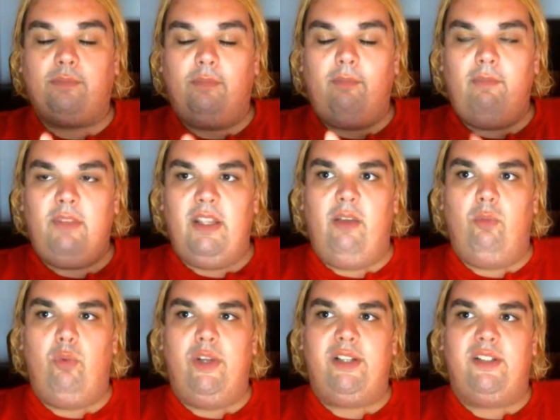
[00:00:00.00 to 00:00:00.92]
it
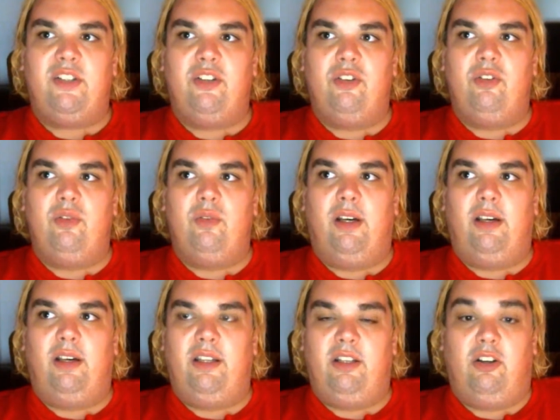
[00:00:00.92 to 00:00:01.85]
went to uh,
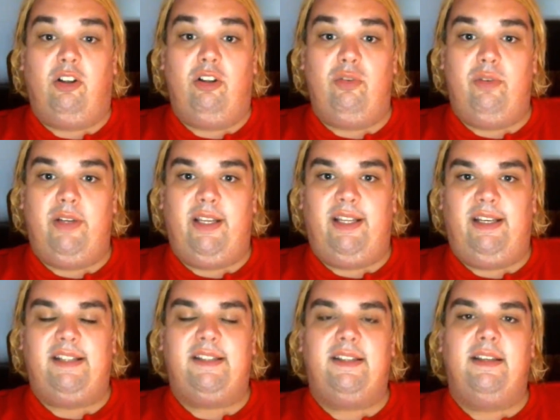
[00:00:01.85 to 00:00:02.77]
include in
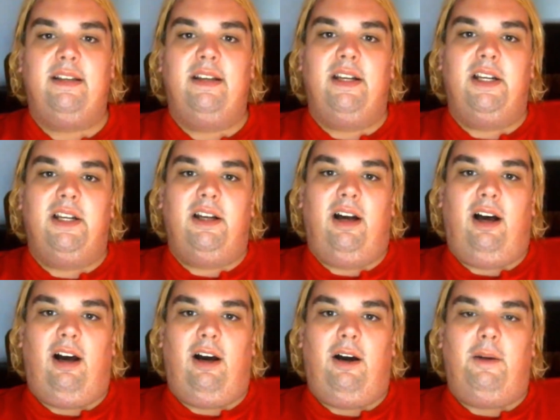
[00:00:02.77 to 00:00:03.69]
it
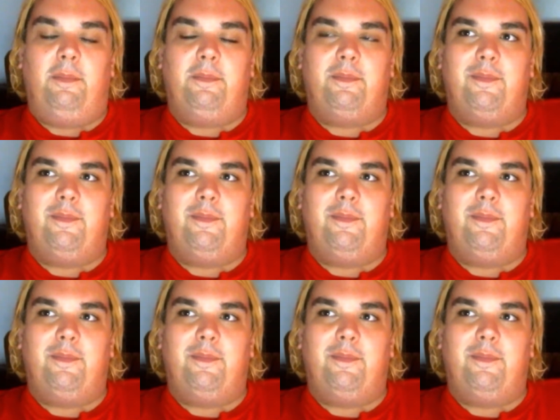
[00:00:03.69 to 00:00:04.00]
um,